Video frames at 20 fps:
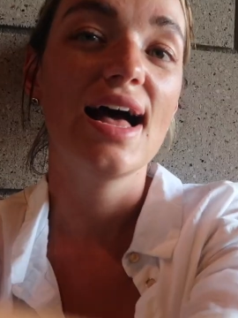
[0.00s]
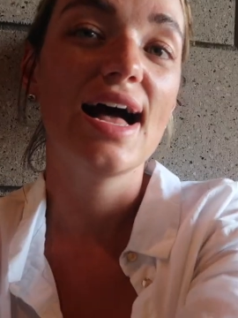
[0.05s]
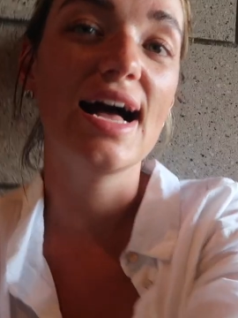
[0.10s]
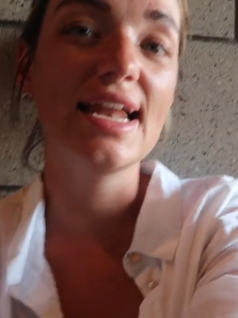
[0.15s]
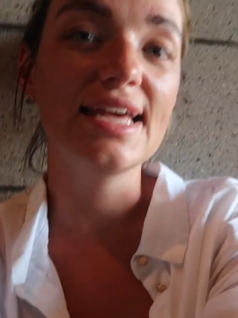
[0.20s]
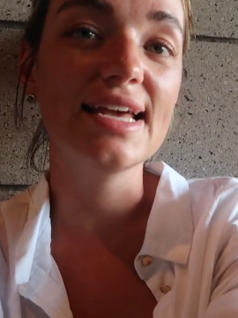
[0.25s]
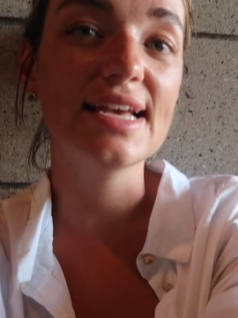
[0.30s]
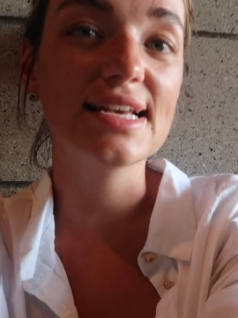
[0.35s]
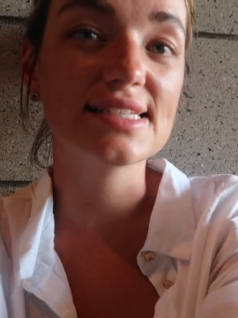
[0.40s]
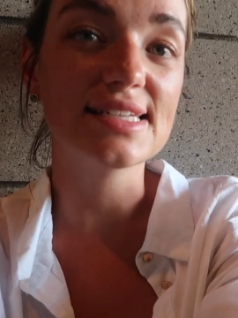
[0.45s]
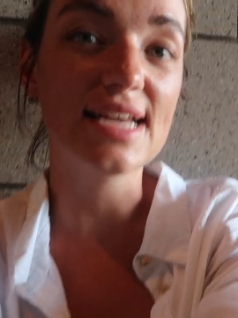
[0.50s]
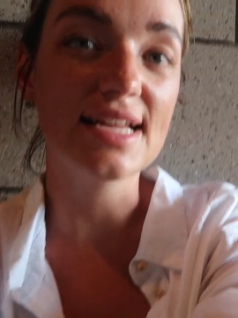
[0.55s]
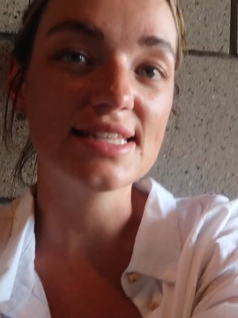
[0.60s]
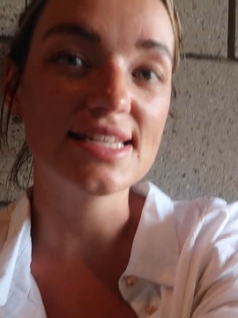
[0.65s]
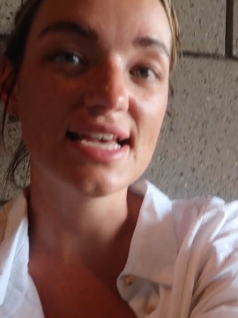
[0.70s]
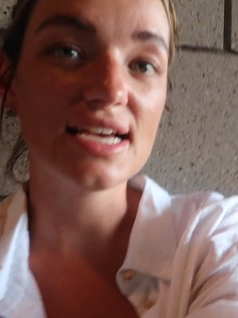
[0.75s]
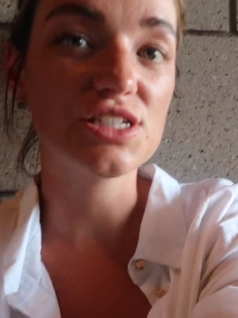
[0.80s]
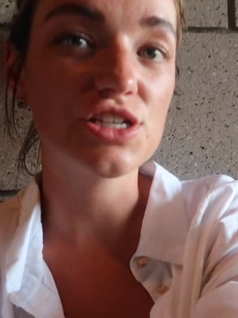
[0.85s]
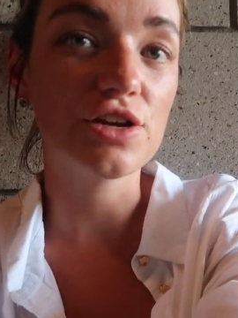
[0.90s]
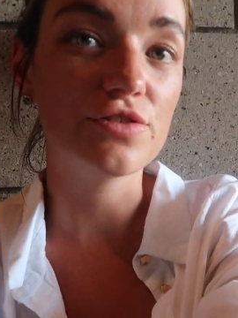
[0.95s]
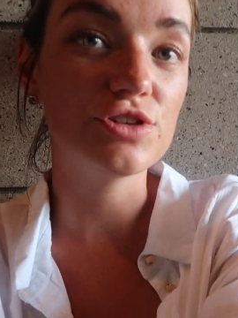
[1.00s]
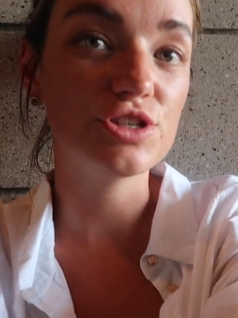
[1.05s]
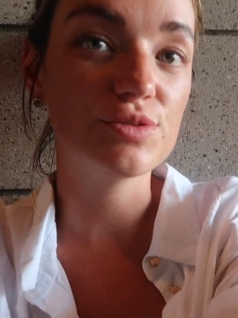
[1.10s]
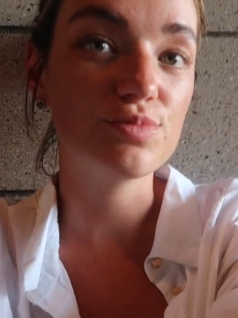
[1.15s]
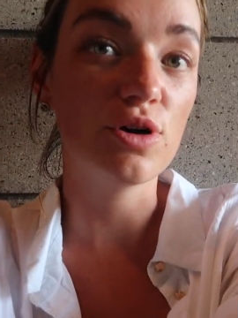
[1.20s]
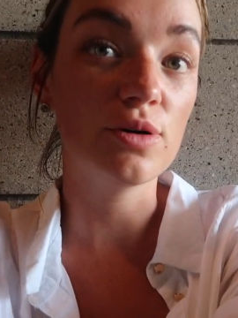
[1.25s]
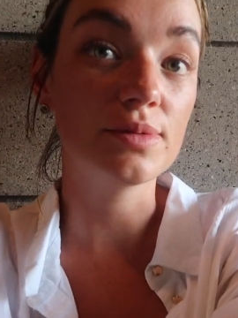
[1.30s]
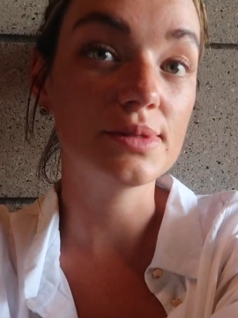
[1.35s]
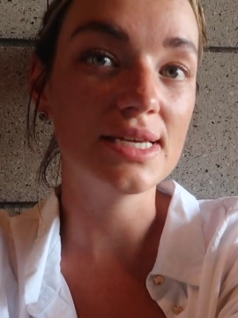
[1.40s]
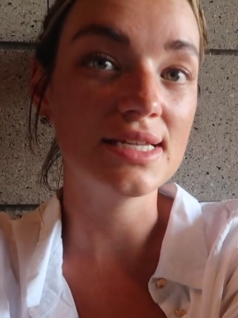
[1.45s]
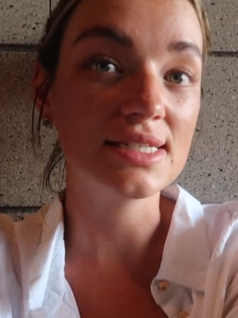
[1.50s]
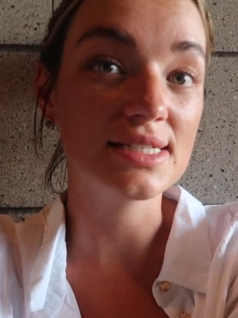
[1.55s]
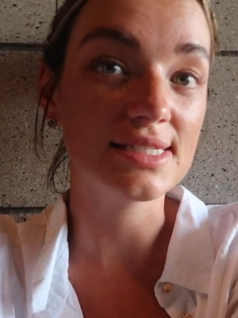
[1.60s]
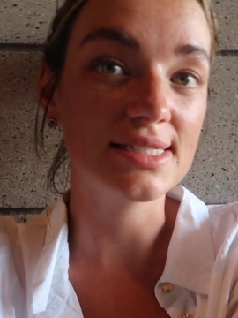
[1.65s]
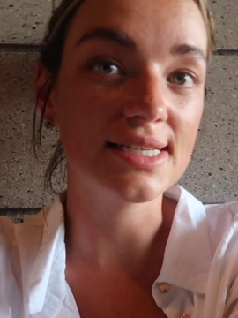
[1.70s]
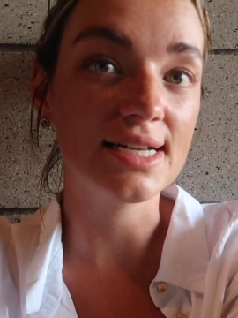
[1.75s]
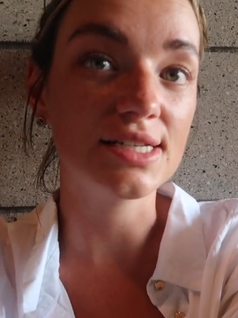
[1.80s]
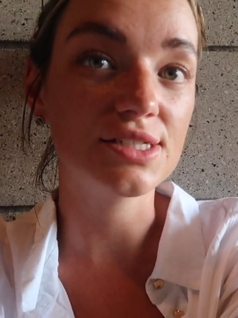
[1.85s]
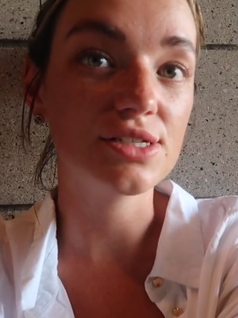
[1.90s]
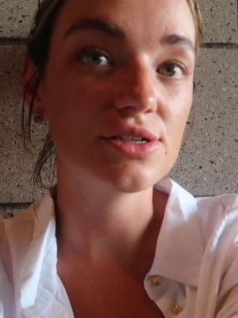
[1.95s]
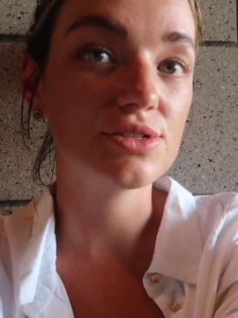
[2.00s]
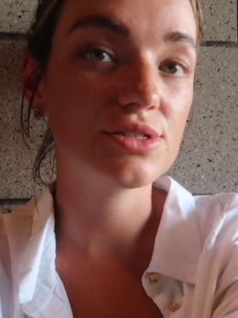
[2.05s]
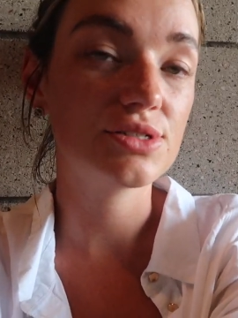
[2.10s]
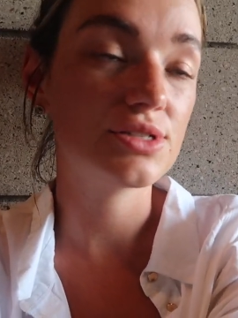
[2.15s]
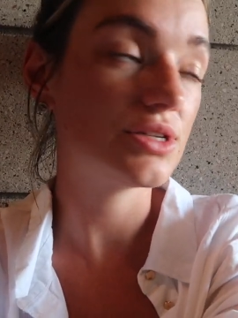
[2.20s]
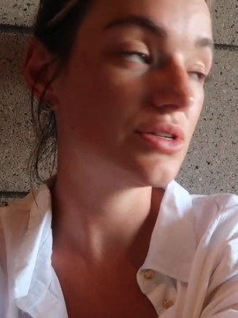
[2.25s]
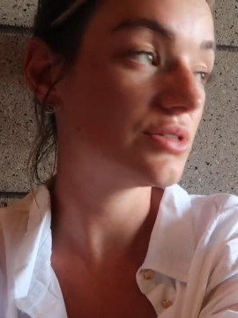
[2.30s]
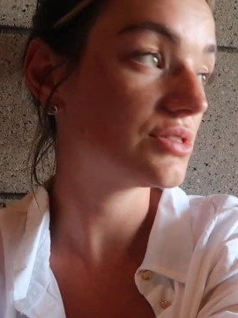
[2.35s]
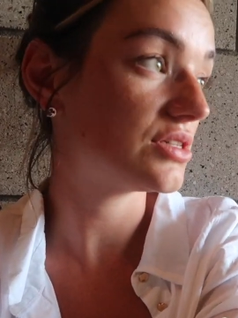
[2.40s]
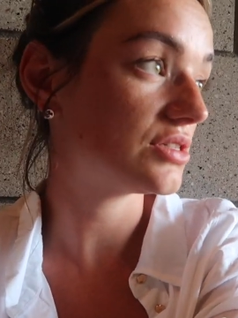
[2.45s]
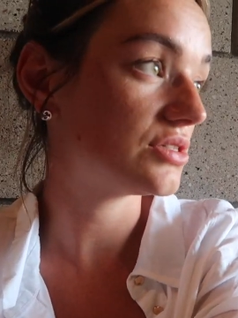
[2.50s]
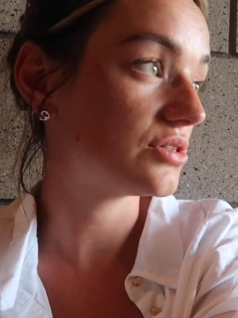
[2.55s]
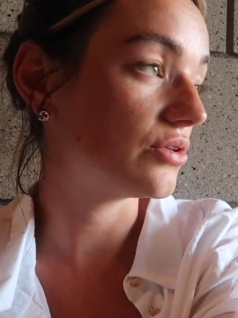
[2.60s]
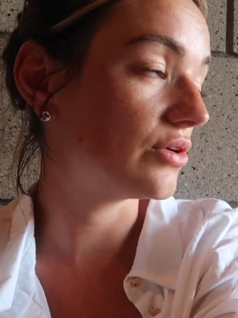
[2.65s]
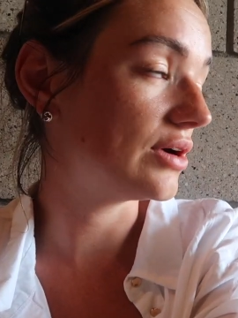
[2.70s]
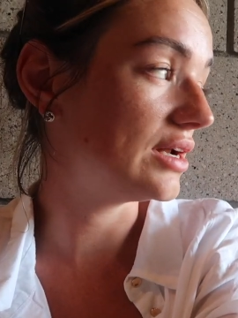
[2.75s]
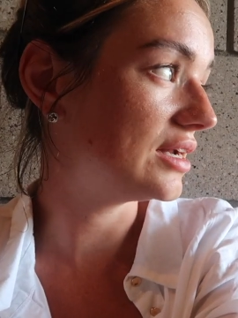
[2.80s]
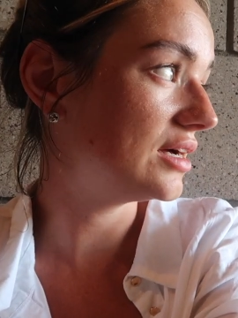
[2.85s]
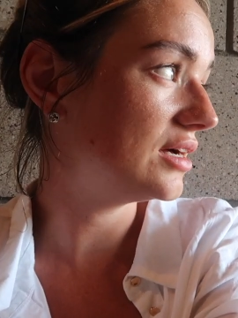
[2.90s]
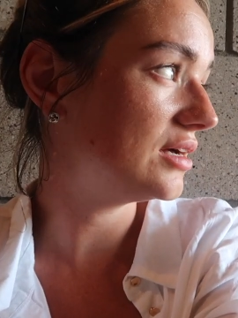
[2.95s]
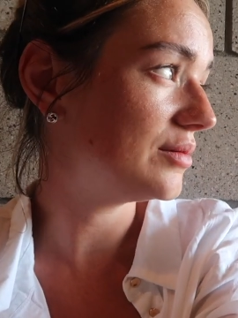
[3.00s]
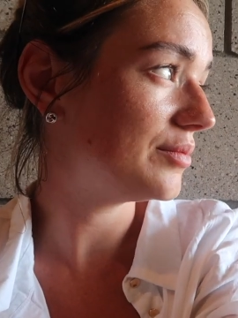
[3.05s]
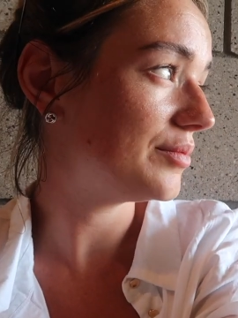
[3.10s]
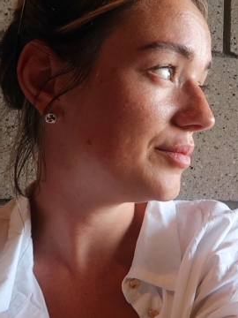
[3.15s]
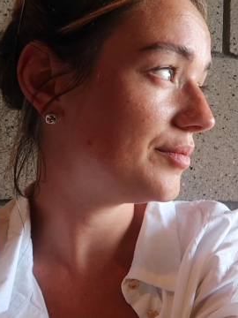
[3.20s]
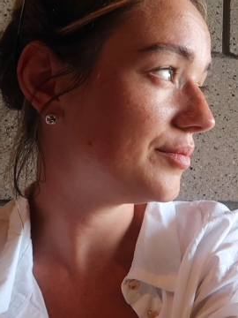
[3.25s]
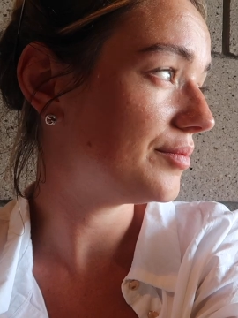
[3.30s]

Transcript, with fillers: Alex and Dexter have just popped into Nando's to use the toilet.